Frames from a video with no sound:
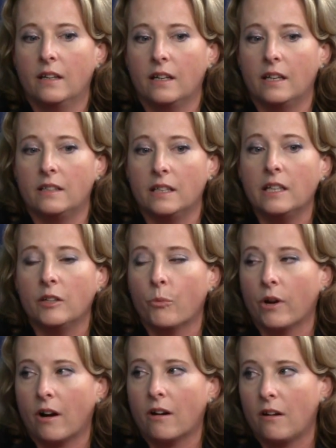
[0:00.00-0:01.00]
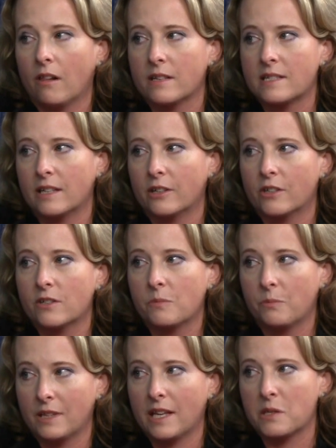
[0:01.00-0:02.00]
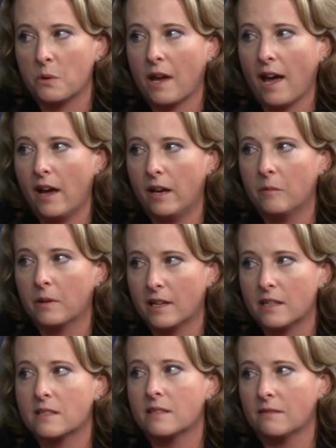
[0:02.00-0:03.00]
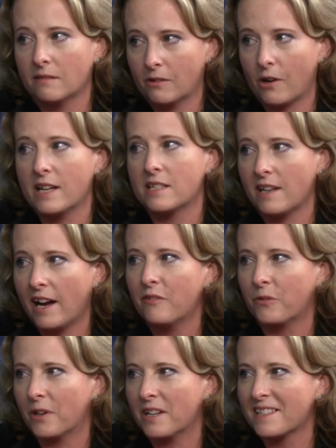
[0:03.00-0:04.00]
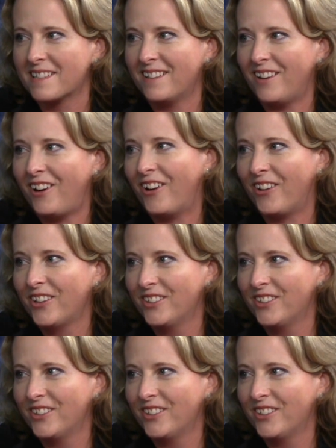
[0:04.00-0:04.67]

indeed we are all sinners, but that's okay because Christ died for us all.